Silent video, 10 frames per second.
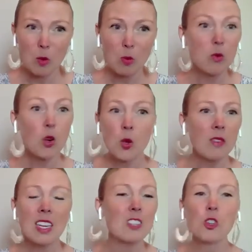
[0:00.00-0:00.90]
before you
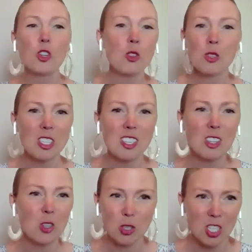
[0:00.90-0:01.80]
even introduced
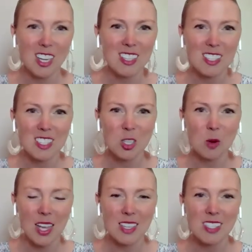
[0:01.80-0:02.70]
the doshas
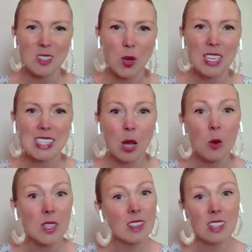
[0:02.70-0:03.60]
to us, because that
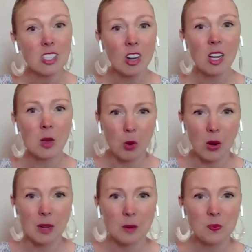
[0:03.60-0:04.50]
wasn't the starting
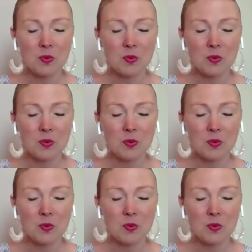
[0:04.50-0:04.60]
point.